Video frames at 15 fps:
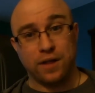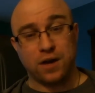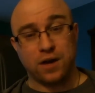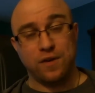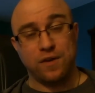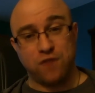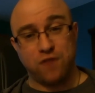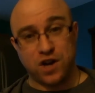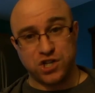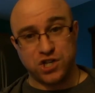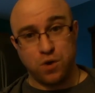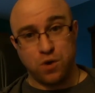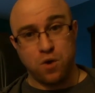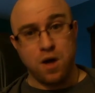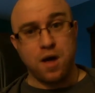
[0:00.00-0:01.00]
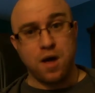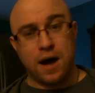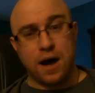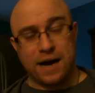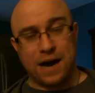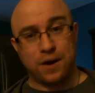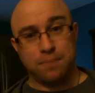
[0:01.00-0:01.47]
that could refresh you
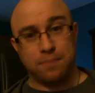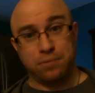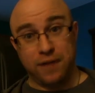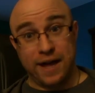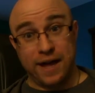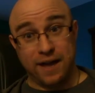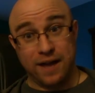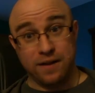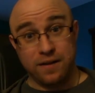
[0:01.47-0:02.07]
on how to play.